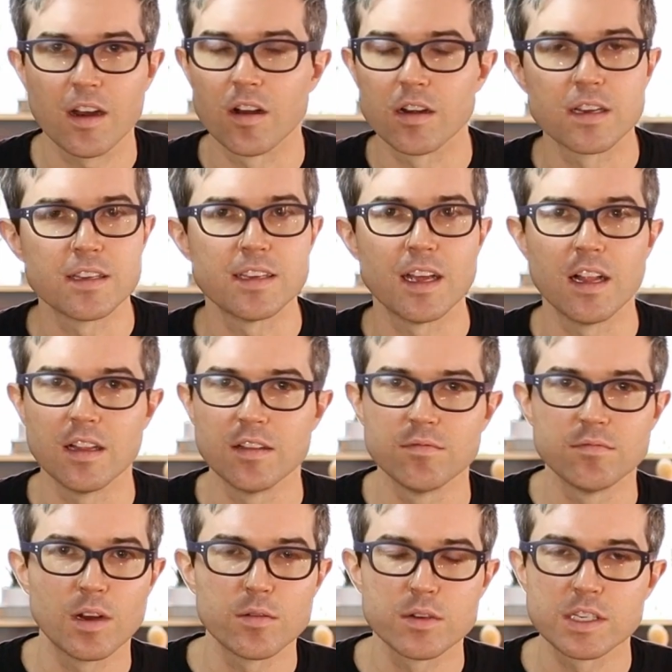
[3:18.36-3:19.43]
kind of hard to tell.
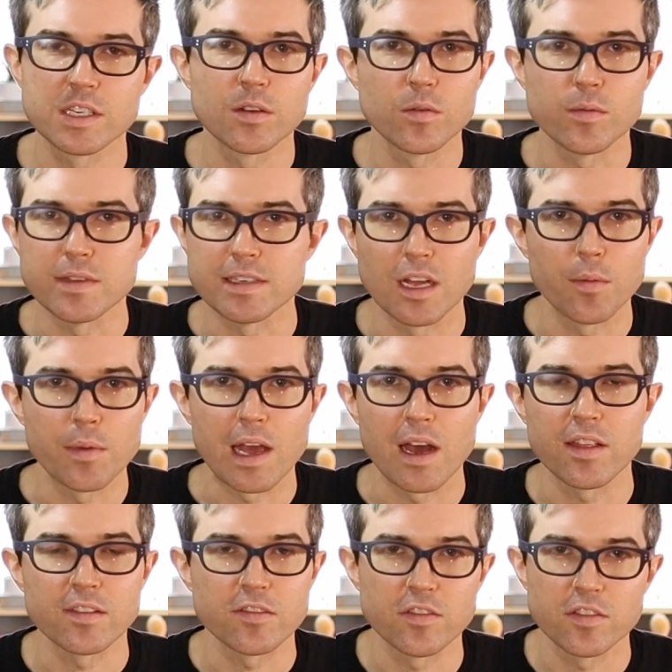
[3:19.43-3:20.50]
I wish someone would tell me
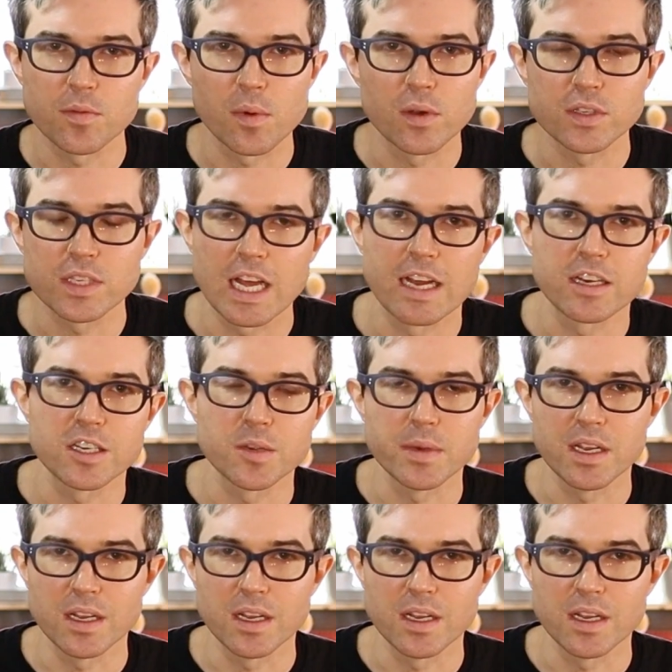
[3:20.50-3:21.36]
how this is supposed to actually